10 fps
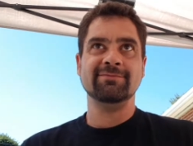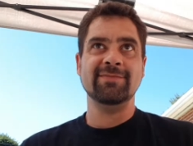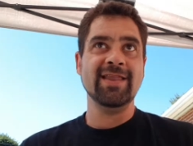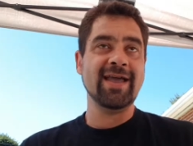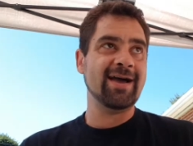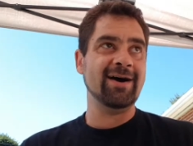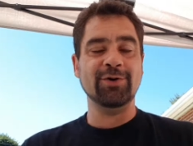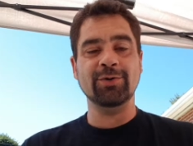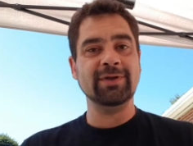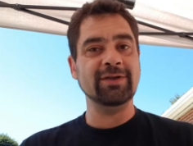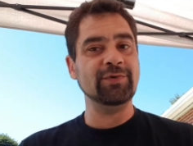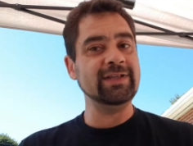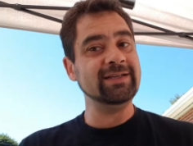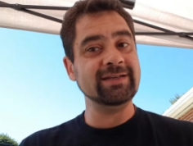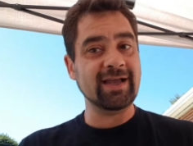now if we
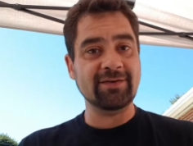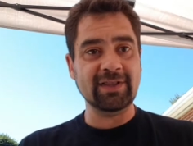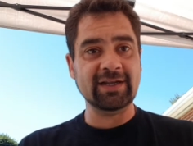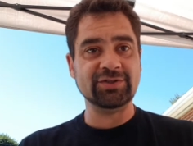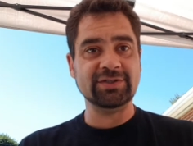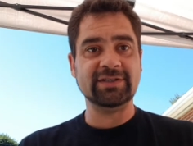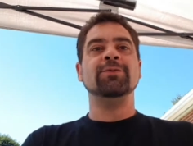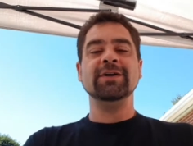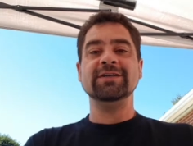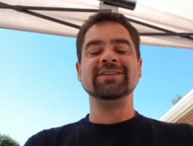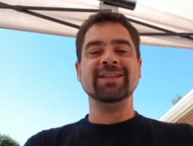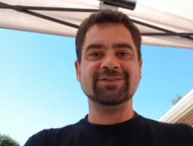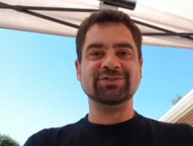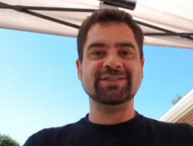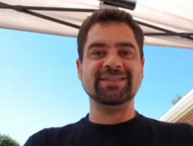didn't have electricity. Where does
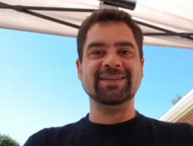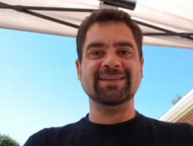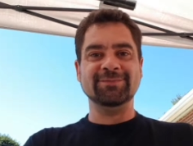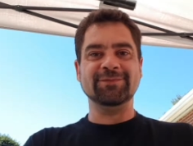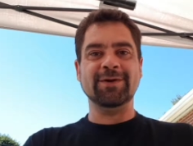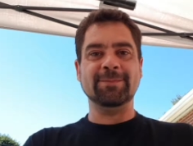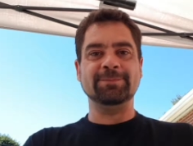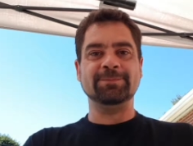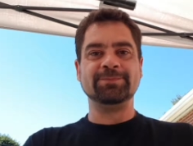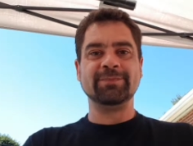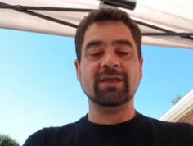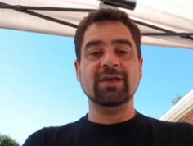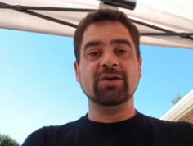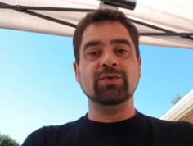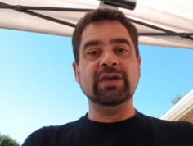electricity come from?
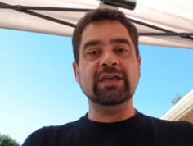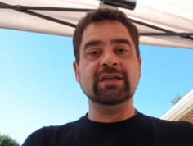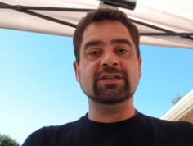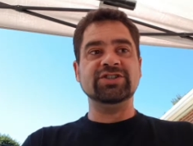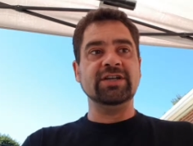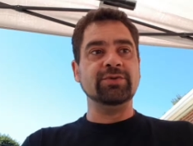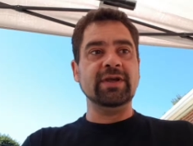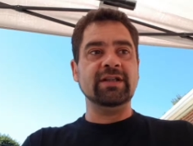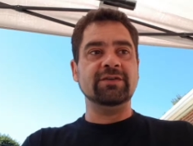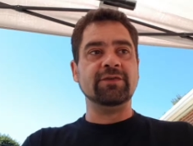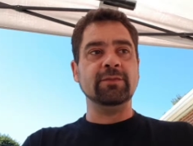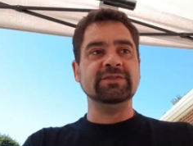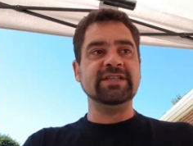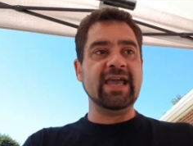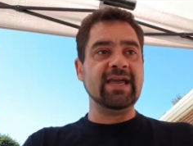We generate it
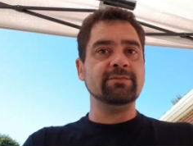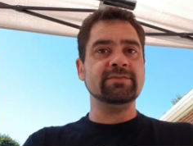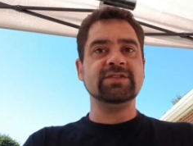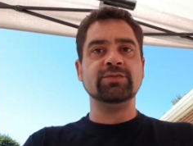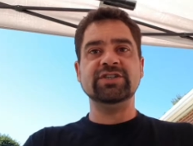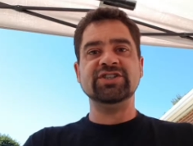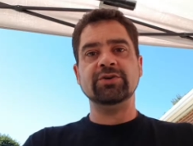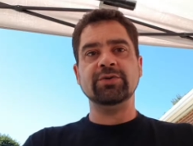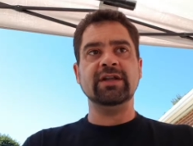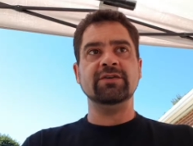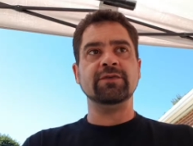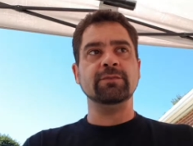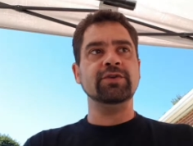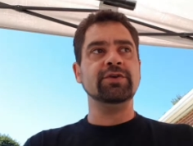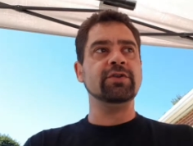from dams, we generate it
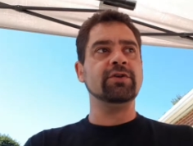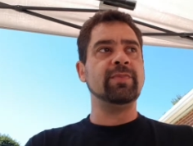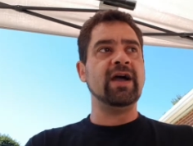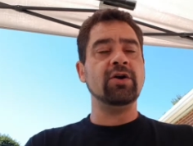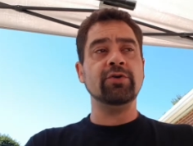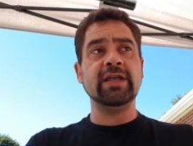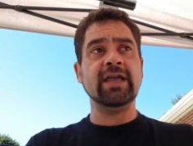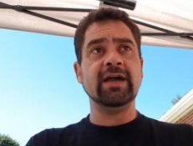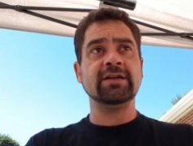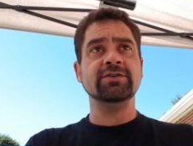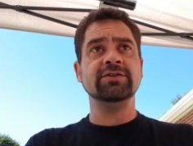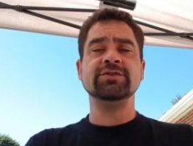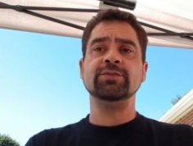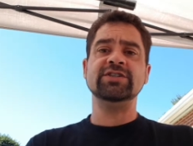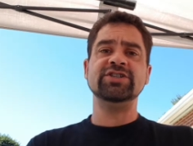from nuclear power
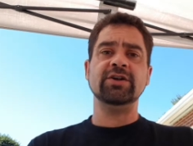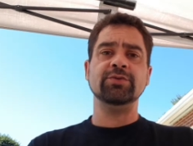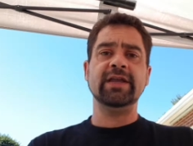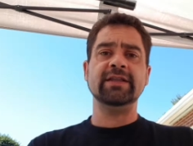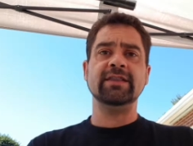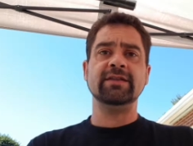reactors, we generate